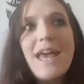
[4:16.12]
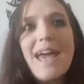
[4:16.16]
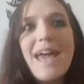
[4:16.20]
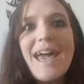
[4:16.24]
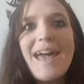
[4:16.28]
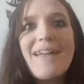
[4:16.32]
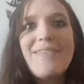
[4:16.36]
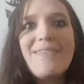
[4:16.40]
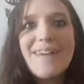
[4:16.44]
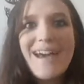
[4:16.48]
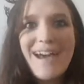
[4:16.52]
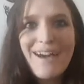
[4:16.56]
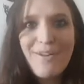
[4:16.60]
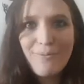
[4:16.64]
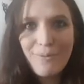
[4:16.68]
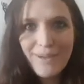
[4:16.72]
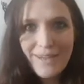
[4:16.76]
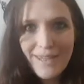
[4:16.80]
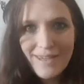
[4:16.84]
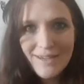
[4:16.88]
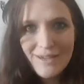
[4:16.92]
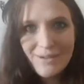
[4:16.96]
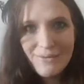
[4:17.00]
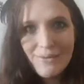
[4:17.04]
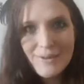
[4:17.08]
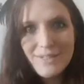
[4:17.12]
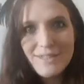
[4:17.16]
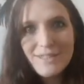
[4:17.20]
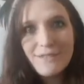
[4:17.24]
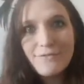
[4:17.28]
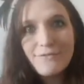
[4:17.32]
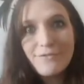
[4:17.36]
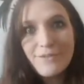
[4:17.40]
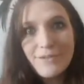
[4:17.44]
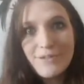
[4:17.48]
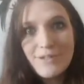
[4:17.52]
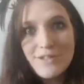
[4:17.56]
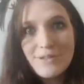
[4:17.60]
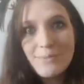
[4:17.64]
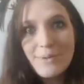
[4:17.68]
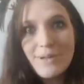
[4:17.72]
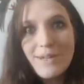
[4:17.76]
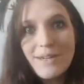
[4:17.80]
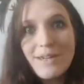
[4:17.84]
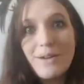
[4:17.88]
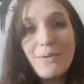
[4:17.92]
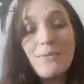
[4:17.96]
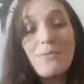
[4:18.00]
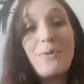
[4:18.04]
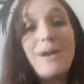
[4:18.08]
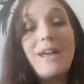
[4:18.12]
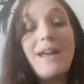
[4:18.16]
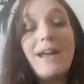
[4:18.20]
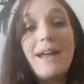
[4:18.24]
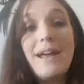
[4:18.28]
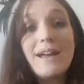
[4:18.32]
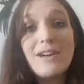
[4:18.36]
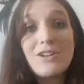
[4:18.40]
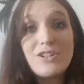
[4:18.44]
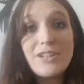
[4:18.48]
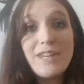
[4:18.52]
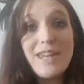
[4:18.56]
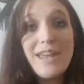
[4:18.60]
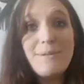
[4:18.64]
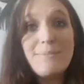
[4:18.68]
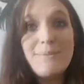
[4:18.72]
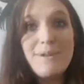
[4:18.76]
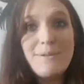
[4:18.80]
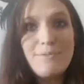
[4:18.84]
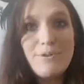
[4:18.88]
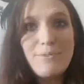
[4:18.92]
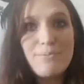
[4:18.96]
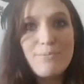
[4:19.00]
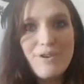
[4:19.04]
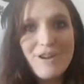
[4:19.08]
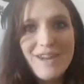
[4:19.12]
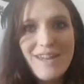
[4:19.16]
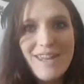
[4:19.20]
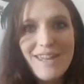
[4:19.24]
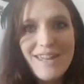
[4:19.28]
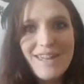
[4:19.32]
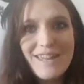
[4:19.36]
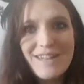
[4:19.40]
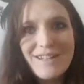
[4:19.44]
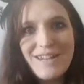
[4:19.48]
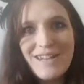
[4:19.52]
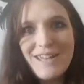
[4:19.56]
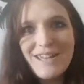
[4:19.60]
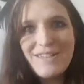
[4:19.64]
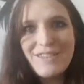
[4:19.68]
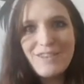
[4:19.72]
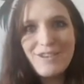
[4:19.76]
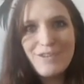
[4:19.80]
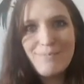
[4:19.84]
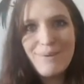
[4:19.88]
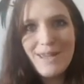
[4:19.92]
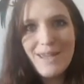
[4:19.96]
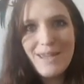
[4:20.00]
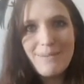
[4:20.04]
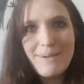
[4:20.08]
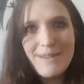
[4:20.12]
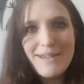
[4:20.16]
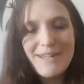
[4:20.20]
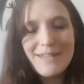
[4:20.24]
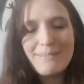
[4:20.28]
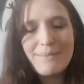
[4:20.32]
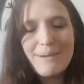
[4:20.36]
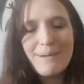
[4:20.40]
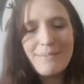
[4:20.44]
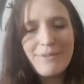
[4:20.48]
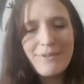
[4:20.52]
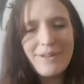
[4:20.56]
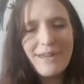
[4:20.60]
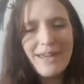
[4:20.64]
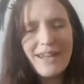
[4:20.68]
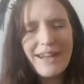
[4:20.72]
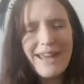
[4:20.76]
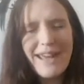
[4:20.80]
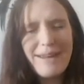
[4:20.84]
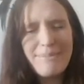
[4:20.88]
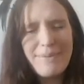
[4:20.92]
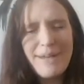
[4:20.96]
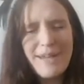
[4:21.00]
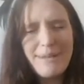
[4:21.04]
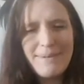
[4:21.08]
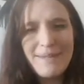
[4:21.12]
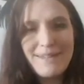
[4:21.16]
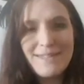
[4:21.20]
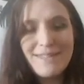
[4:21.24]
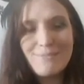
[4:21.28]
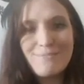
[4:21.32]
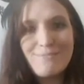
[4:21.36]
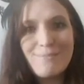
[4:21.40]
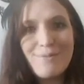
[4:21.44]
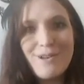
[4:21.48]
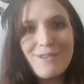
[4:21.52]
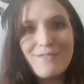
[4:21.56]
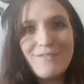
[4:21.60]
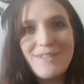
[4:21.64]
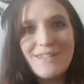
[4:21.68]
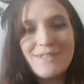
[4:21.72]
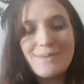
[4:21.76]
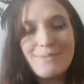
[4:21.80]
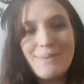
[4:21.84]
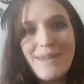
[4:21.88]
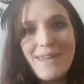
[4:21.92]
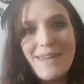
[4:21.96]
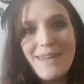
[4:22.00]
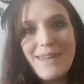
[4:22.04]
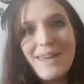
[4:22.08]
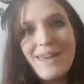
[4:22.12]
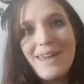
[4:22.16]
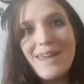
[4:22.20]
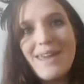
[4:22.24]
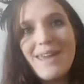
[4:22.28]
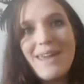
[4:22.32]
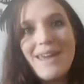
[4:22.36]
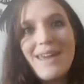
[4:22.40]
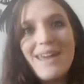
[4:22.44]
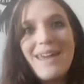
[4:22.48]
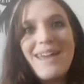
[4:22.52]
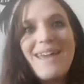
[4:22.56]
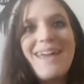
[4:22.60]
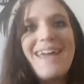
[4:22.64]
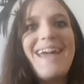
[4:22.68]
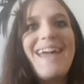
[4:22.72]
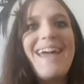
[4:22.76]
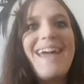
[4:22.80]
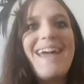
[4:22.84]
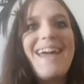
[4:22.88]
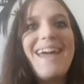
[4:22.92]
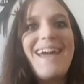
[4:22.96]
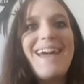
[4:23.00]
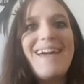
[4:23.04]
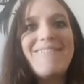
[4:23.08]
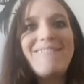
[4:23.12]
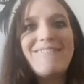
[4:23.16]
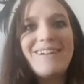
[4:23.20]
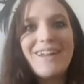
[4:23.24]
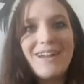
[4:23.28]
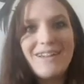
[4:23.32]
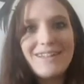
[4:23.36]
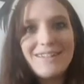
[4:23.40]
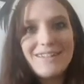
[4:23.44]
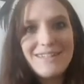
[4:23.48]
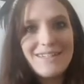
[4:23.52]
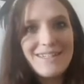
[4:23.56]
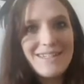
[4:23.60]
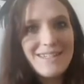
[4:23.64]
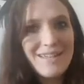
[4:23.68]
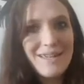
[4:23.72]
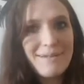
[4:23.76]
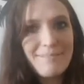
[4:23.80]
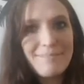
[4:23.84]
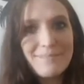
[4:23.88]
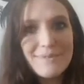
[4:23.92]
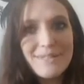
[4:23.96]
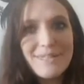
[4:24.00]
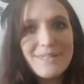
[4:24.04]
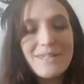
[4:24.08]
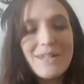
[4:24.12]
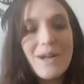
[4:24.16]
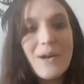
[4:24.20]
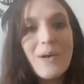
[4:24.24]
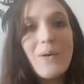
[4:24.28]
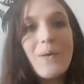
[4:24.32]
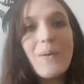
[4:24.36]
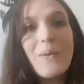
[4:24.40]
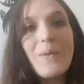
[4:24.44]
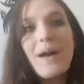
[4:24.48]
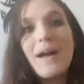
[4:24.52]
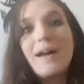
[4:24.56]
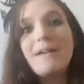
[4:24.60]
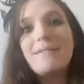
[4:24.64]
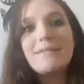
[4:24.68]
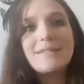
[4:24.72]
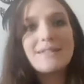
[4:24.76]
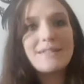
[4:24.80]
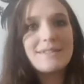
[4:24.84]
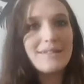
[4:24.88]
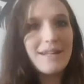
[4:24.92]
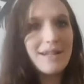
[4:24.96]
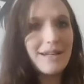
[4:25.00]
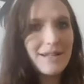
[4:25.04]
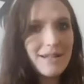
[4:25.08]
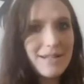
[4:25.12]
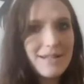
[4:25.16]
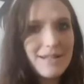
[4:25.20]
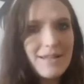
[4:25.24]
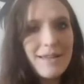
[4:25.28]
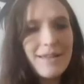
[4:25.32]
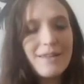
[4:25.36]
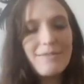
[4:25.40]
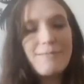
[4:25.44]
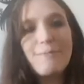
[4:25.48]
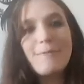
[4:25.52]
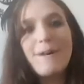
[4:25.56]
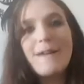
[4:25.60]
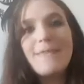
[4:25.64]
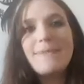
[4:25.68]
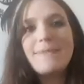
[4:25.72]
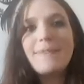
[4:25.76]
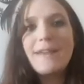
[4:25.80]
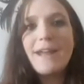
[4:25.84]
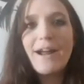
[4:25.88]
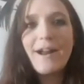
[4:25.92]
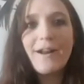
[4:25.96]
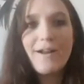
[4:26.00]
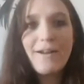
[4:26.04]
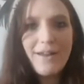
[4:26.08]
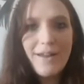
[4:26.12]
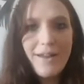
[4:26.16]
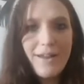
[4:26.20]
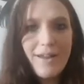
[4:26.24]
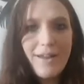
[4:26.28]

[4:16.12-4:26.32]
And that week was the first week we actually had people bringing in their babies. People had had babies the previous week, and we got to see them. So I was excited, went there,